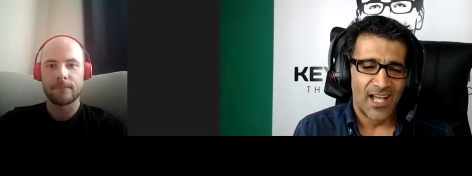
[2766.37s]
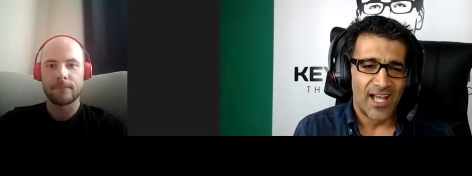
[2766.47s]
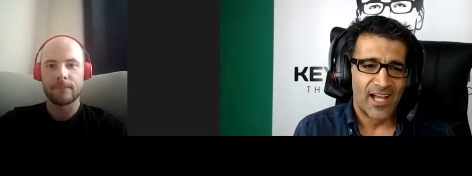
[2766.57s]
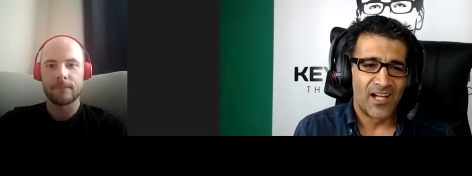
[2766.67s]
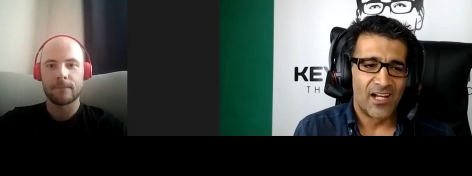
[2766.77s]

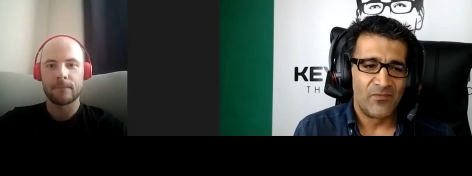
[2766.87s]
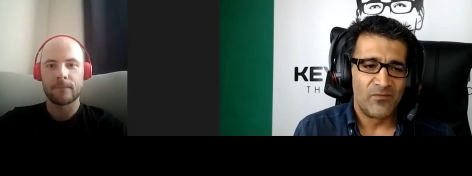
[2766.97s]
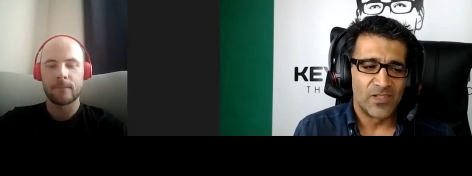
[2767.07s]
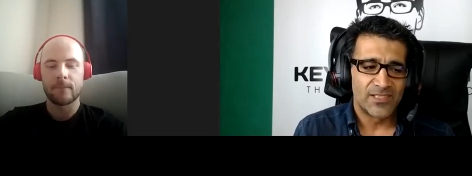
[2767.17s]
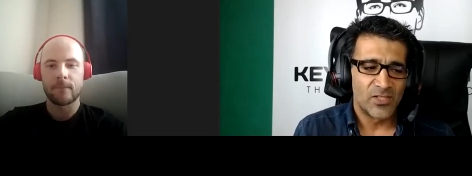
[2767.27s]

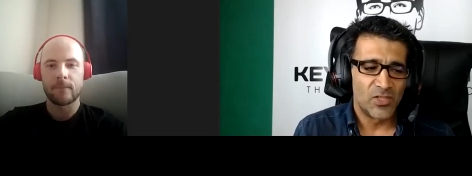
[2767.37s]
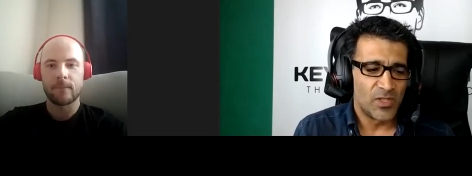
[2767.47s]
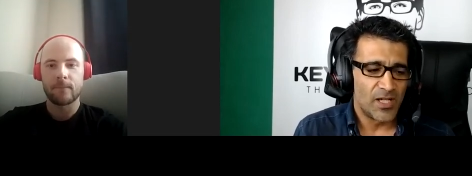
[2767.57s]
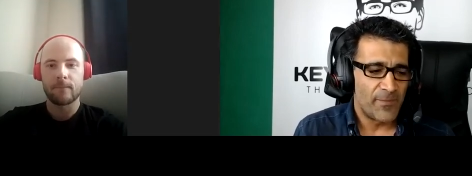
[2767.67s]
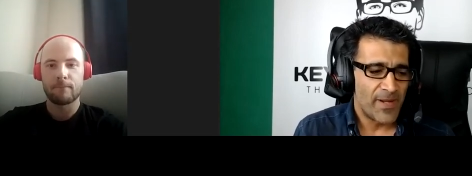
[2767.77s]
Speaker 1: Um, so,
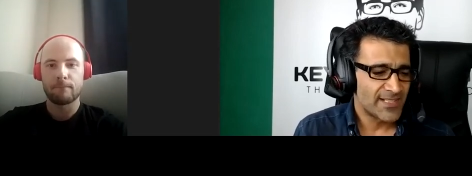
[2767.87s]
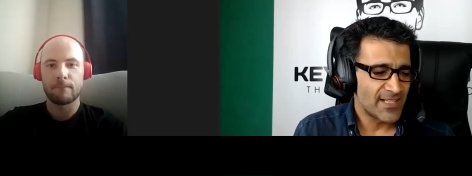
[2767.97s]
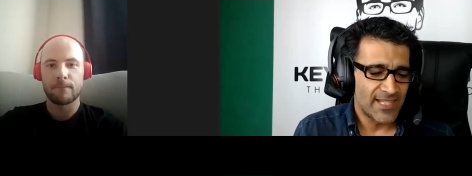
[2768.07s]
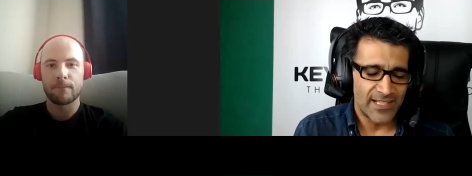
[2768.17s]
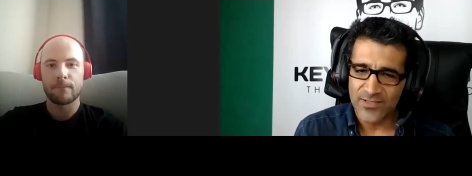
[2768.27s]
uh, Max,
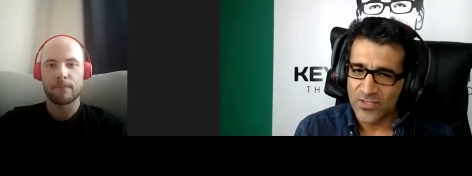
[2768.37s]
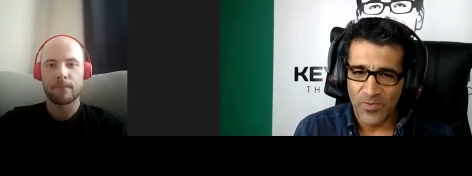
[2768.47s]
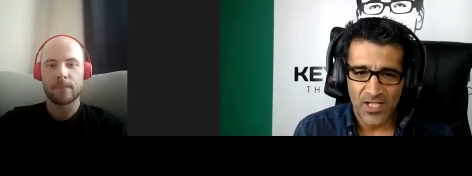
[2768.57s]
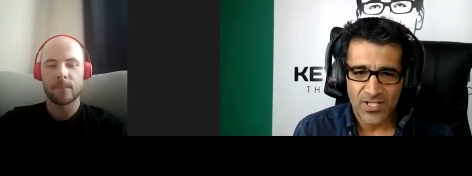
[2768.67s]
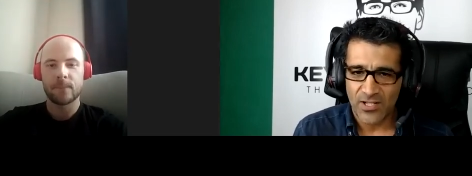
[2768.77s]
thank you so
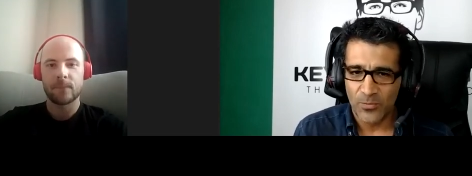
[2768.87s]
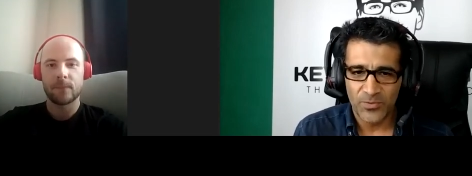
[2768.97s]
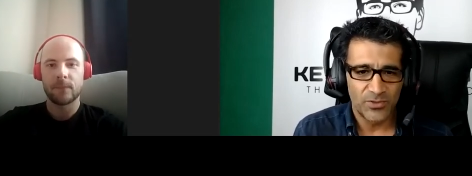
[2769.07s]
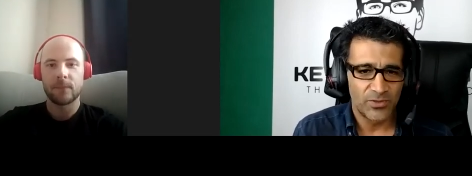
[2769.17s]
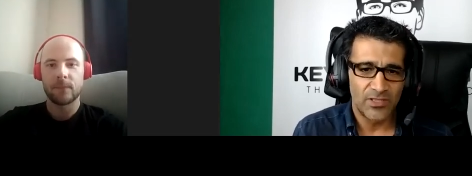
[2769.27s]
much. I
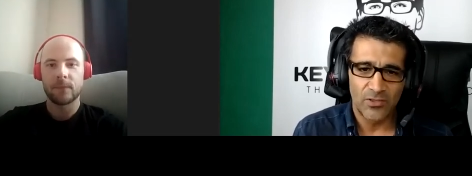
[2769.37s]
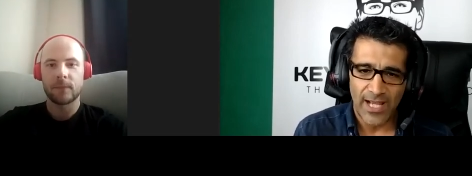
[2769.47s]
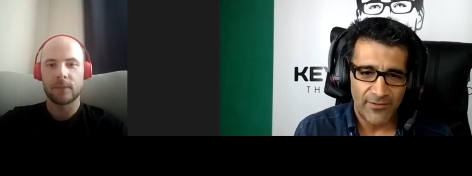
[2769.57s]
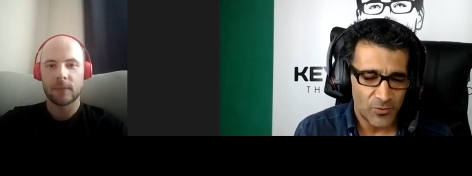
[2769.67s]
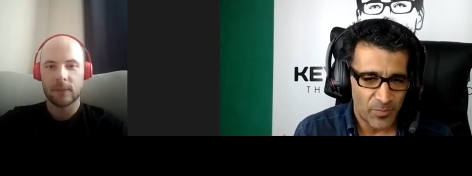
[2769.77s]
hope to you know
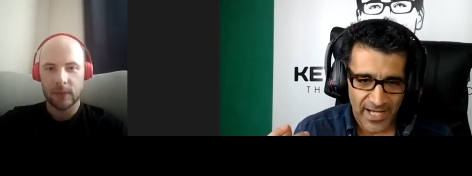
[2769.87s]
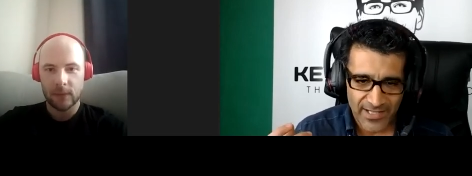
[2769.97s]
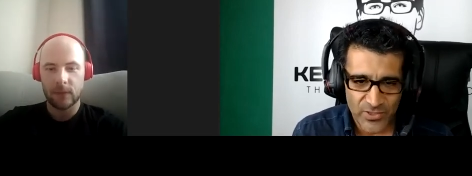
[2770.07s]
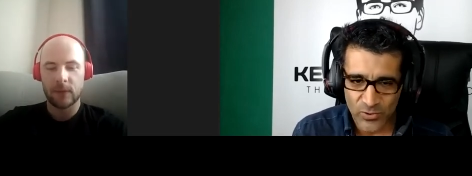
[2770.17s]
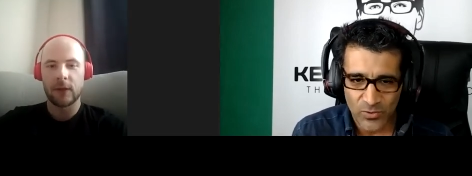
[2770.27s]
have you
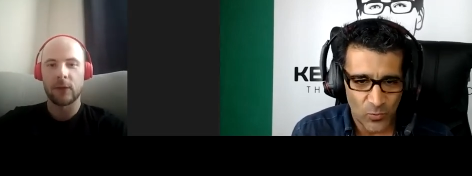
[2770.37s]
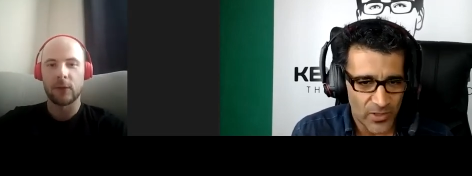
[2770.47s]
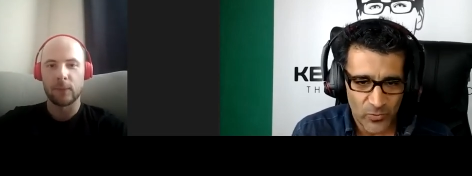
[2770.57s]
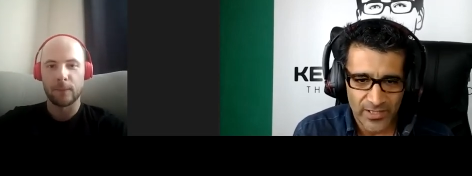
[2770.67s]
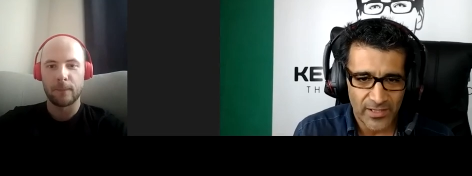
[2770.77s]
back soon, you.
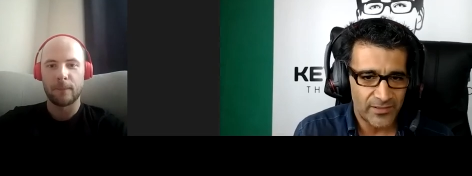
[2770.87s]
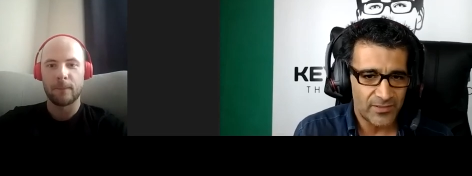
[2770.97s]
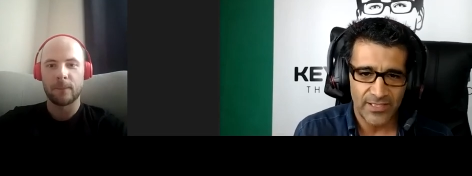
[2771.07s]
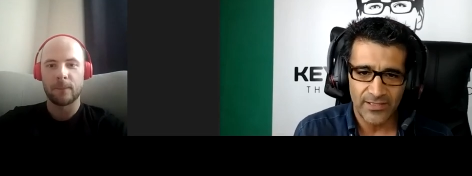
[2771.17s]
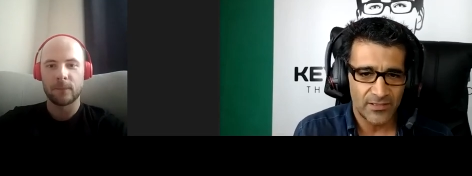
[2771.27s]
one way or
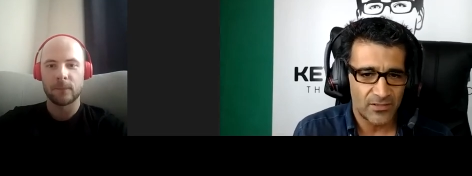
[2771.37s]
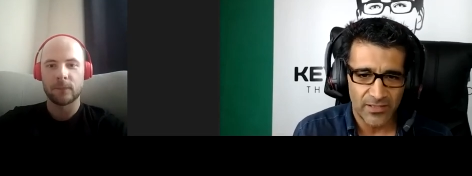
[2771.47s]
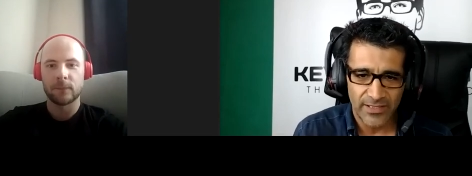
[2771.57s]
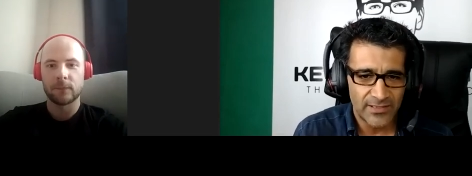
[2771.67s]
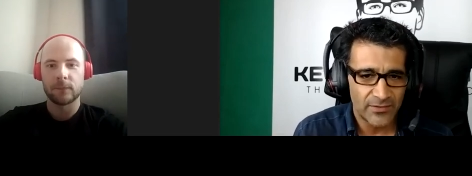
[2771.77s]
another, either
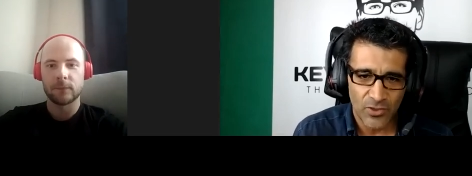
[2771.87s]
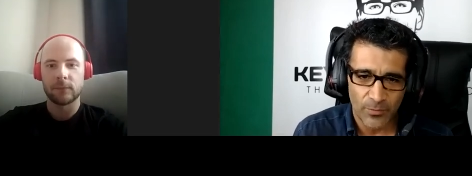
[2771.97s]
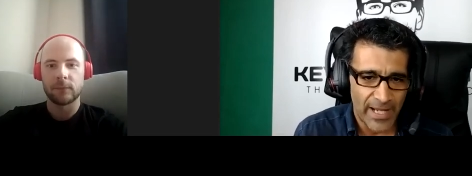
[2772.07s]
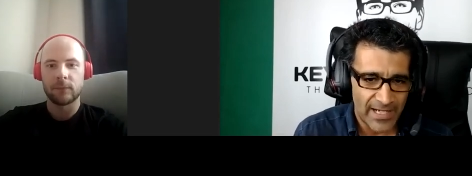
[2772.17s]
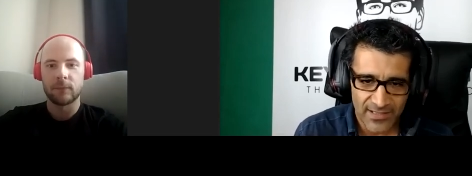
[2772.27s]
on an interview, or
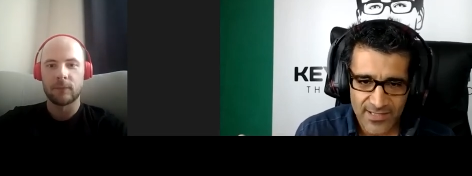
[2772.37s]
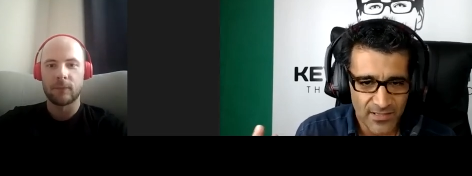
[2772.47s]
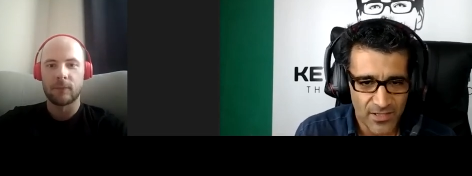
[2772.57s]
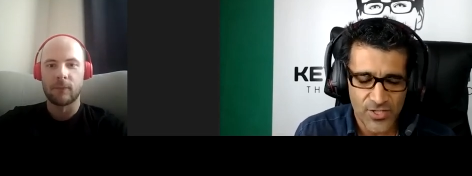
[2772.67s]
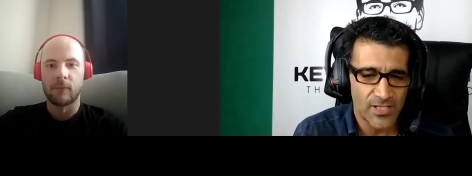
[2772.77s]
panel
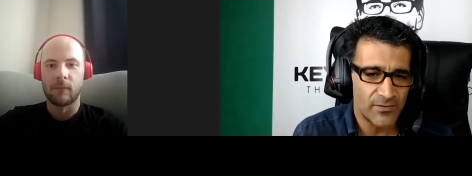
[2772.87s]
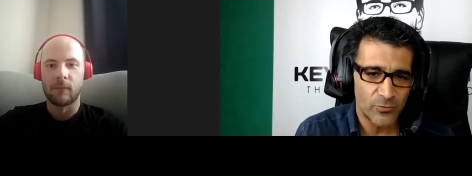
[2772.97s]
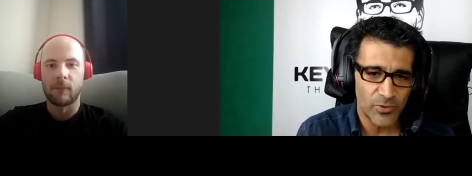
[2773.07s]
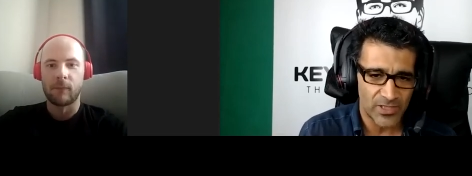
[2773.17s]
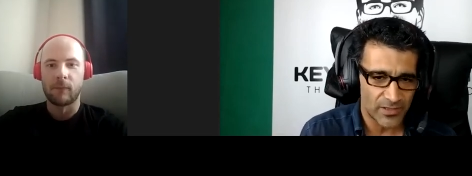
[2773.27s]
discussion,
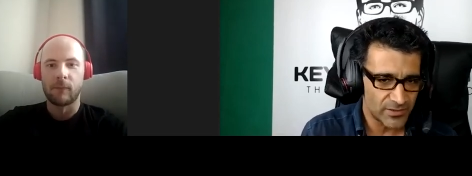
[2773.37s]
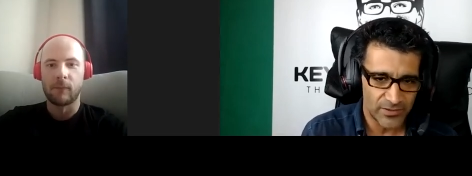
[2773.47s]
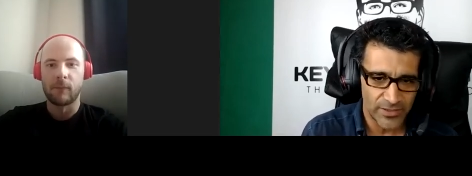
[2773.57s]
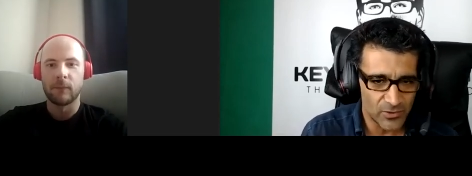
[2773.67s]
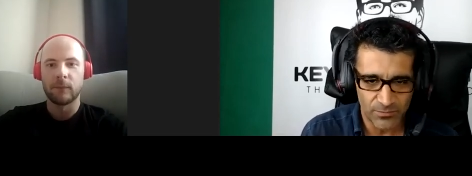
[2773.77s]
even with
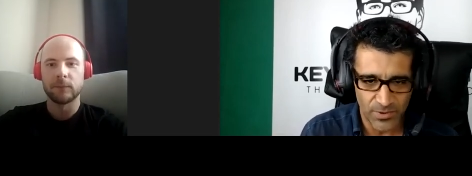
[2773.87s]
other you know